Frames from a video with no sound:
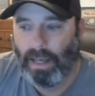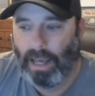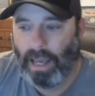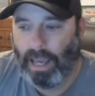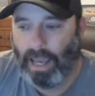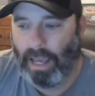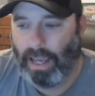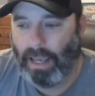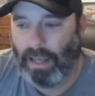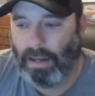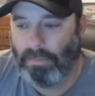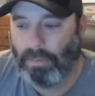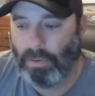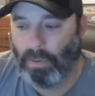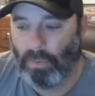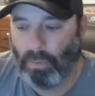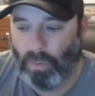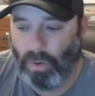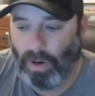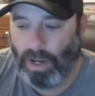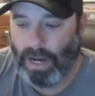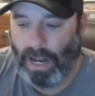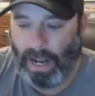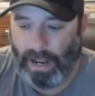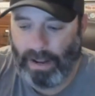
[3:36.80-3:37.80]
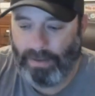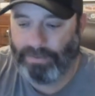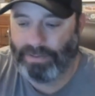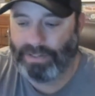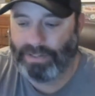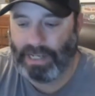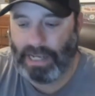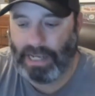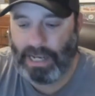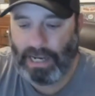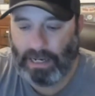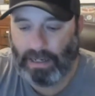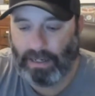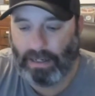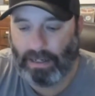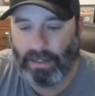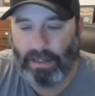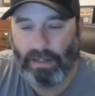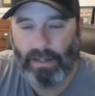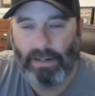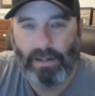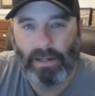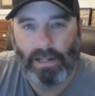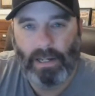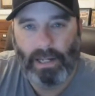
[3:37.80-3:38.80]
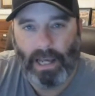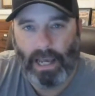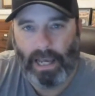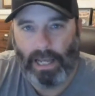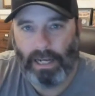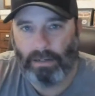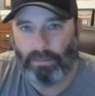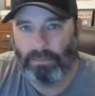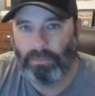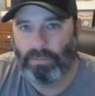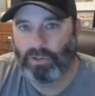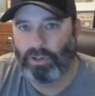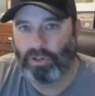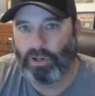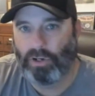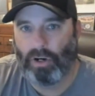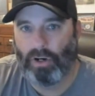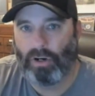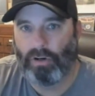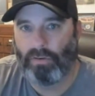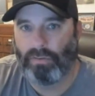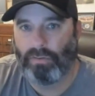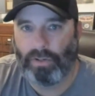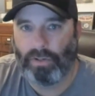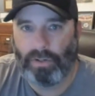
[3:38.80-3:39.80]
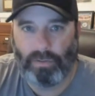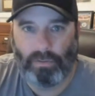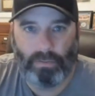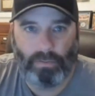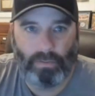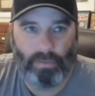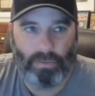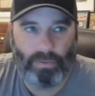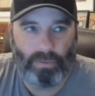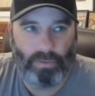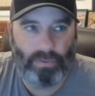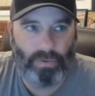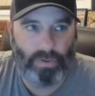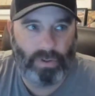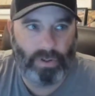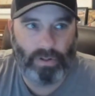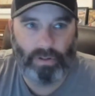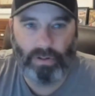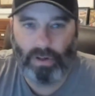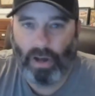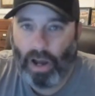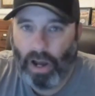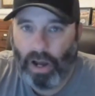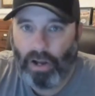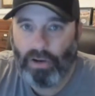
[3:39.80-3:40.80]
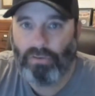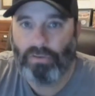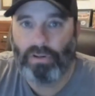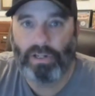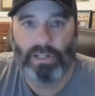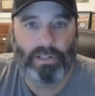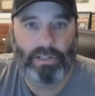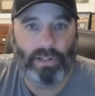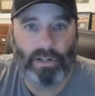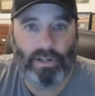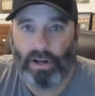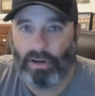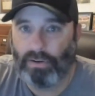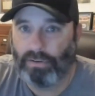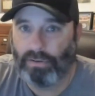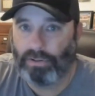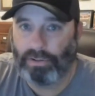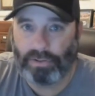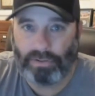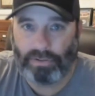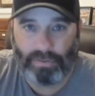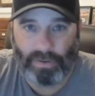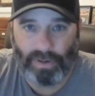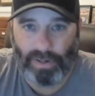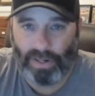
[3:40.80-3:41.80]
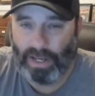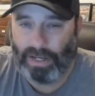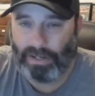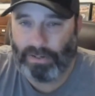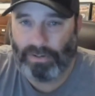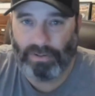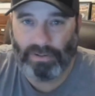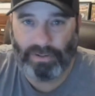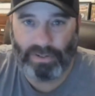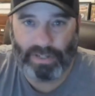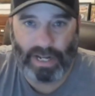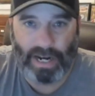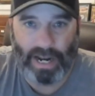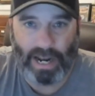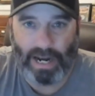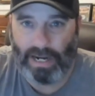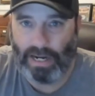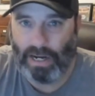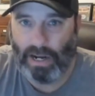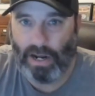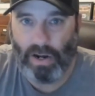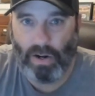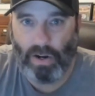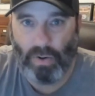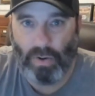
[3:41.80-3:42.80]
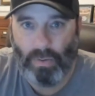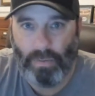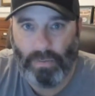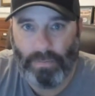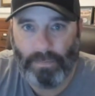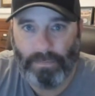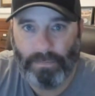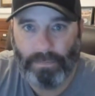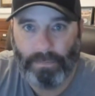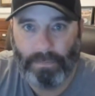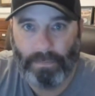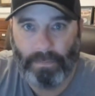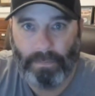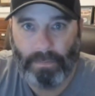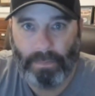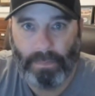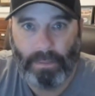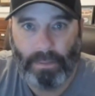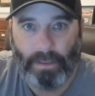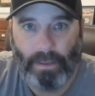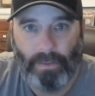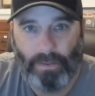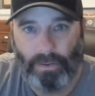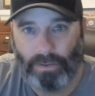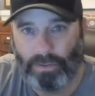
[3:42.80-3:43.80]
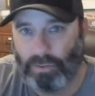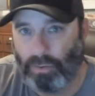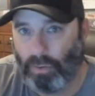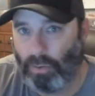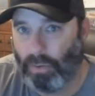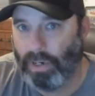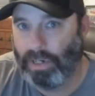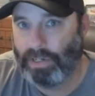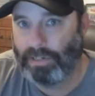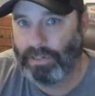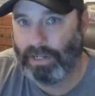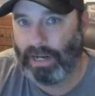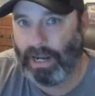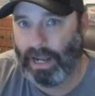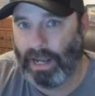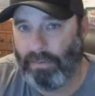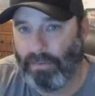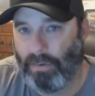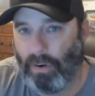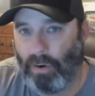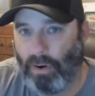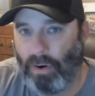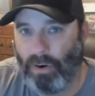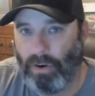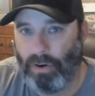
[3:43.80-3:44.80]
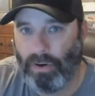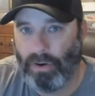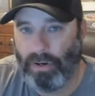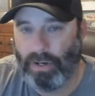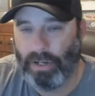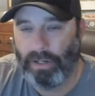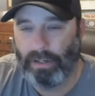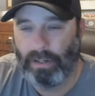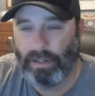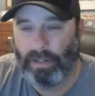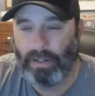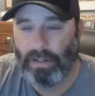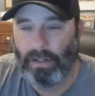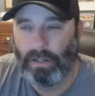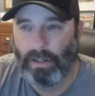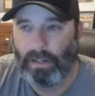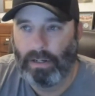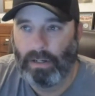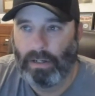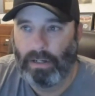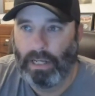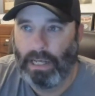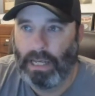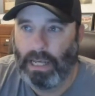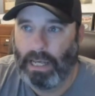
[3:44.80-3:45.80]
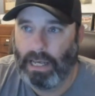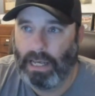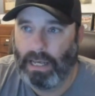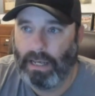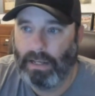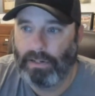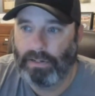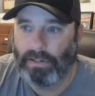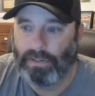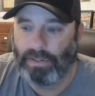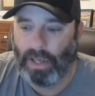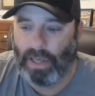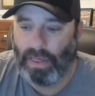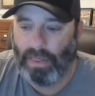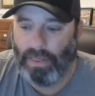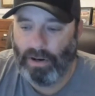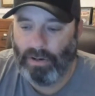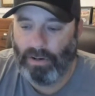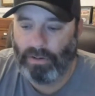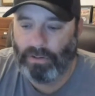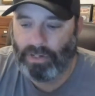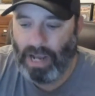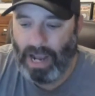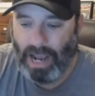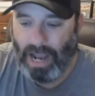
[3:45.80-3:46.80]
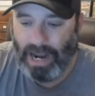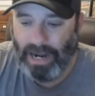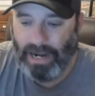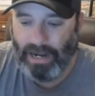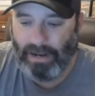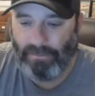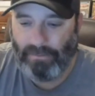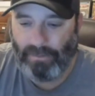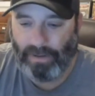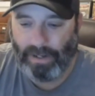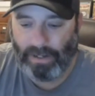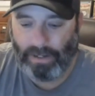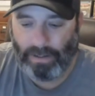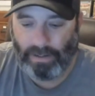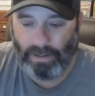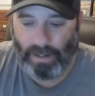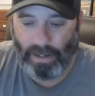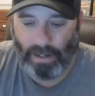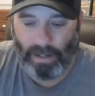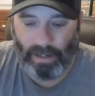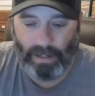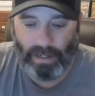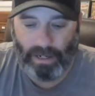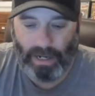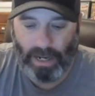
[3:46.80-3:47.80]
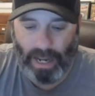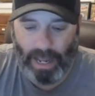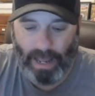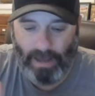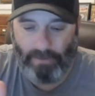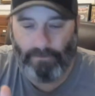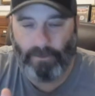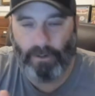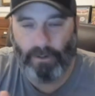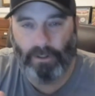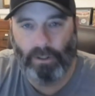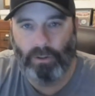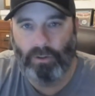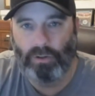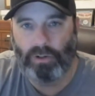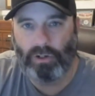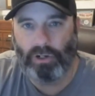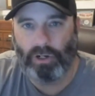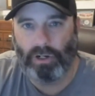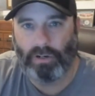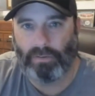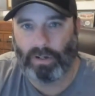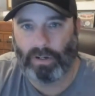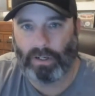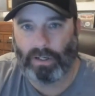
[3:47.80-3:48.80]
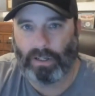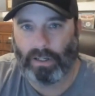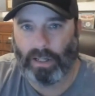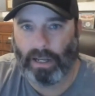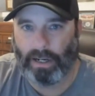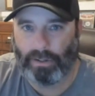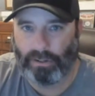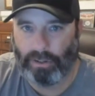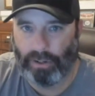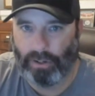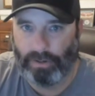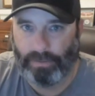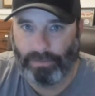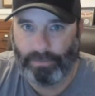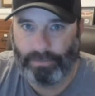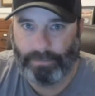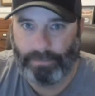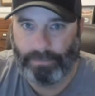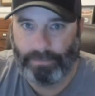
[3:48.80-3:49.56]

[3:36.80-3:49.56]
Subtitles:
But what I have seen and observed through the hundreds and hundreds of collectors that I know, the stories that I've heard, is there's kind of an evolution of a collector.